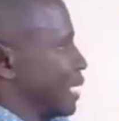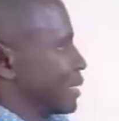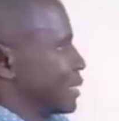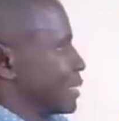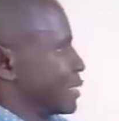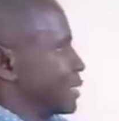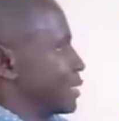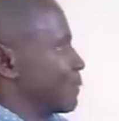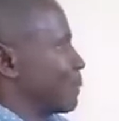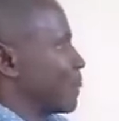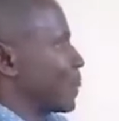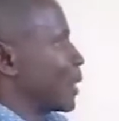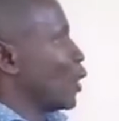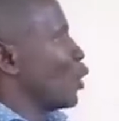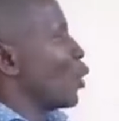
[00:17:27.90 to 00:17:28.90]

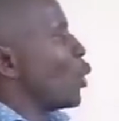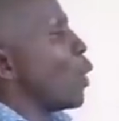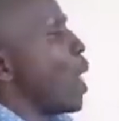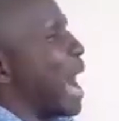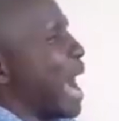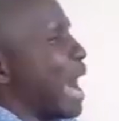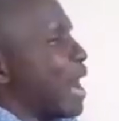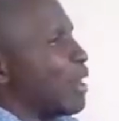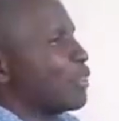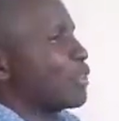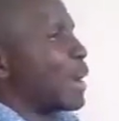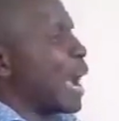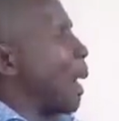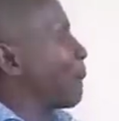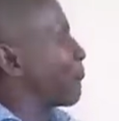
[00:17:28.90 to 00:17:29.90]
us, who
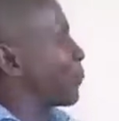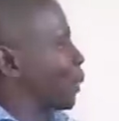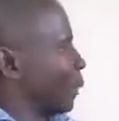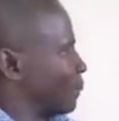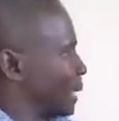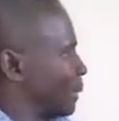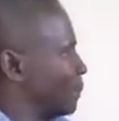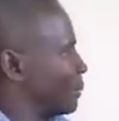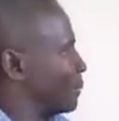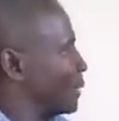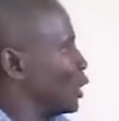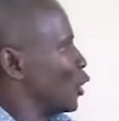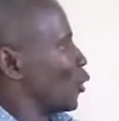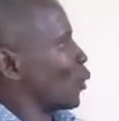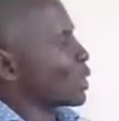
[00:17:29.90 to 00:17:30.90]
have a
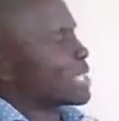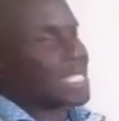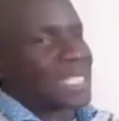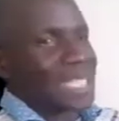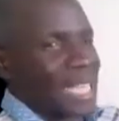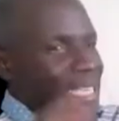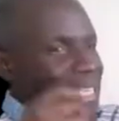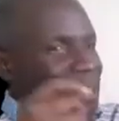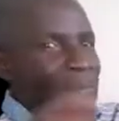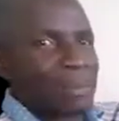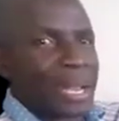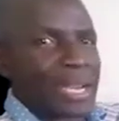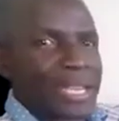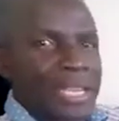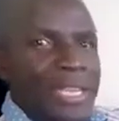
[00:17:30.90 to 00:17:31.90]
problem with sending
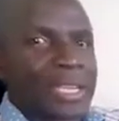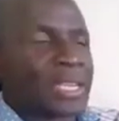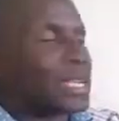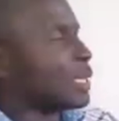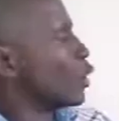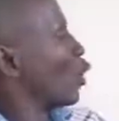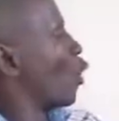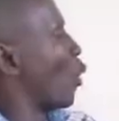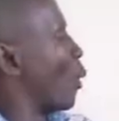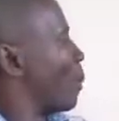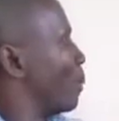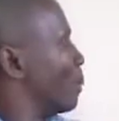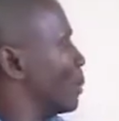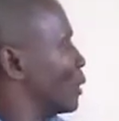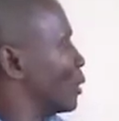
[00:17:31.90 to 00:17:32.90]
money
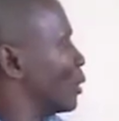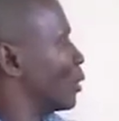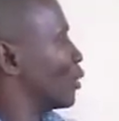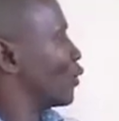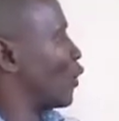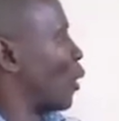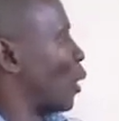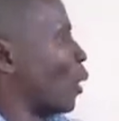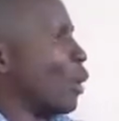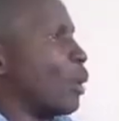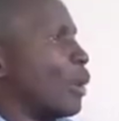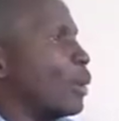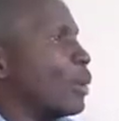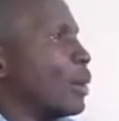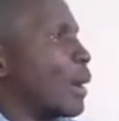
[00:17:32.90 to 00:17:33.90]
home
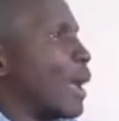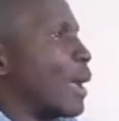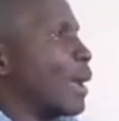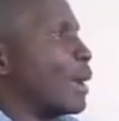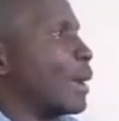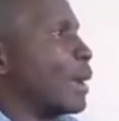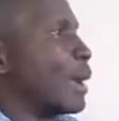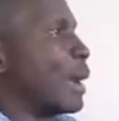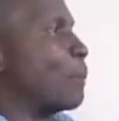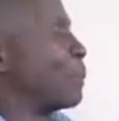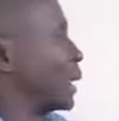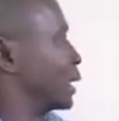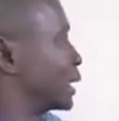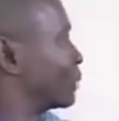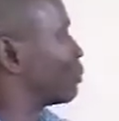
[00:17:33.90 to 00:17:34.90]
for a
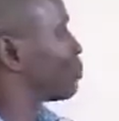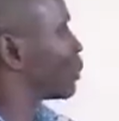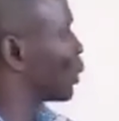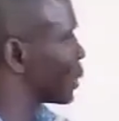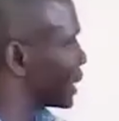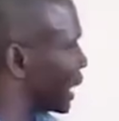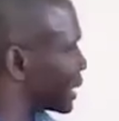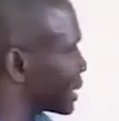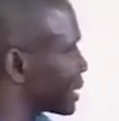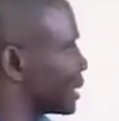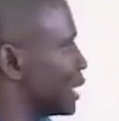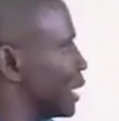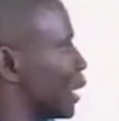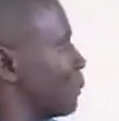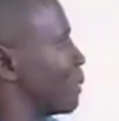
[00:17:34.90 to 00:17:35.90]
building project.
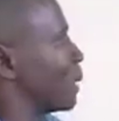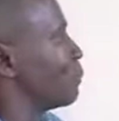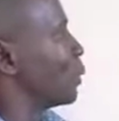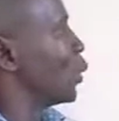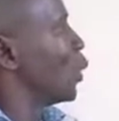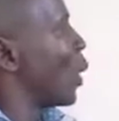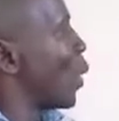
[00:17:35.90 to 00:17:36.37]
People